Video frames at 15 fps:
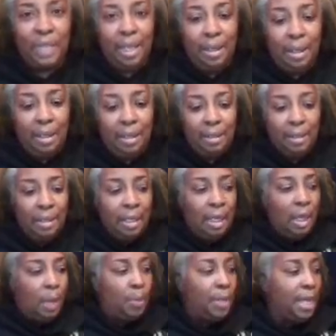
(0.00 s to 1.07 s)
a
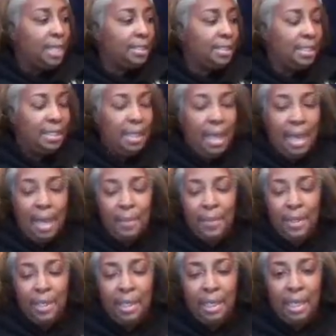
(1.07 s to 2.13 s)
plastic cap,
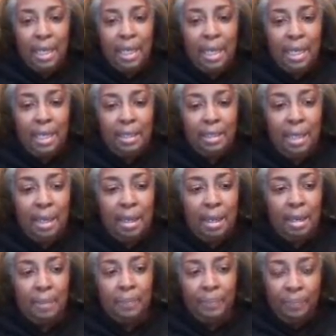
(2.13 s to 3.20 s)
and
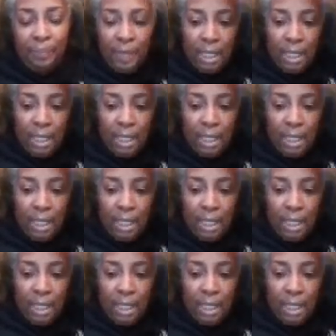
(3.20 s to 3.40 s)
a